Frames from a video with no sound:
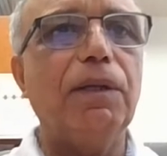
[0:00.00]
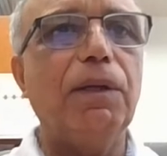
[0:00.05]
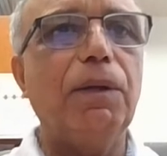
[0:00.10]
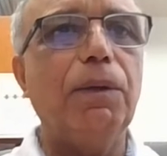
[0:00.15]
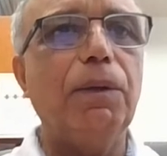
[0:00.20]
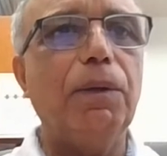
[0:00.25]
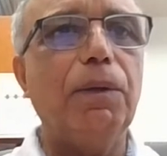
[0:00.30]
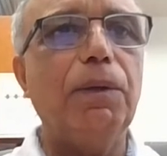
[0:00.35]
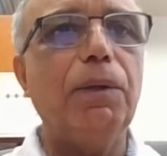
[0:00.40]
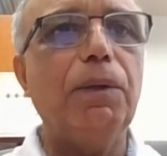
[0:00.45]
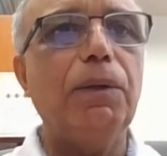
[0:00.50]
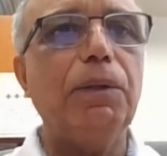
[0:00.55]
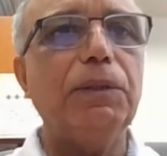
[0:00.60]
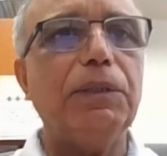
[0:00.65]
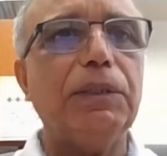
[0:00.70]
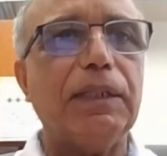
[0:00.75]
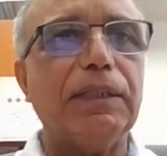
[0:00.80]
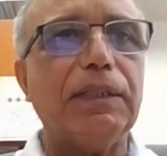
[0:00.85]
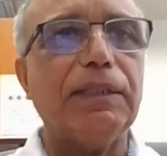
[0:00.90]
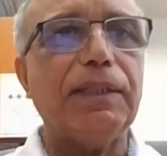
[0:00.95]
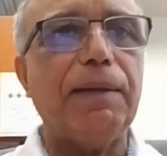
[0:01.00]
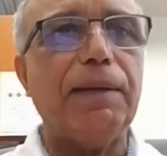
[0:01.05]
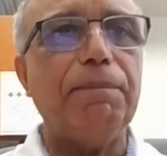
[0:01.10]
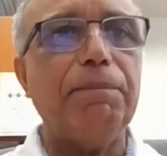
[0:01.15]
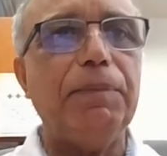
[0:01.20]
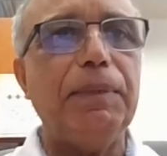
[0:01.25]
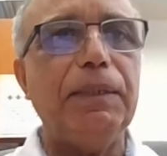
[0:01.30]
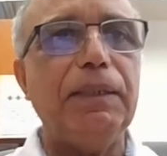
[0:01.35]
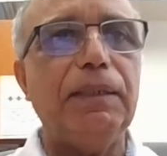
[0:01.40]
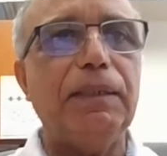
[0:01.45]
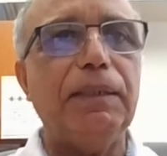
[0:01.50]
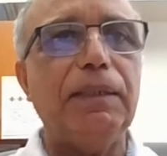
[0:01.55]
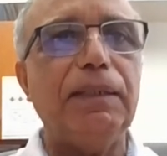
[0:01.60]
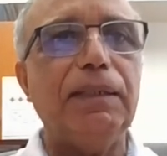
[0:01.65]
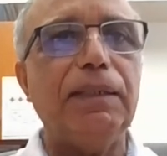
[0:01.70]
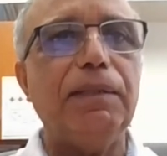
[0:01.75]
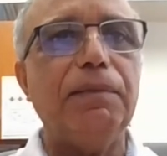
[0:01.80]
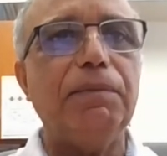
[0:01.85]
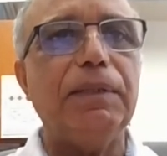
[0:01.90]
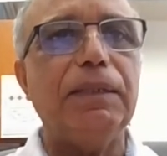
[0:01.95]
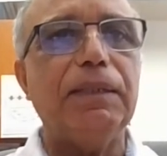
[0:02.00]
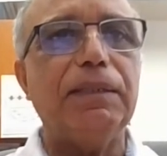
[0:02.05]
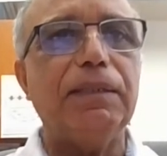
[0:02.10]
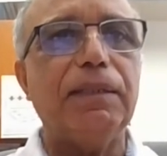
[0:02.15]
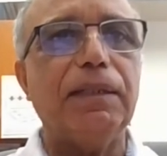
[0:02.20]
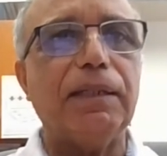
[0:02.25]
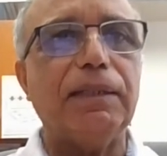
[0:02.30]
low-dose six M P inhibits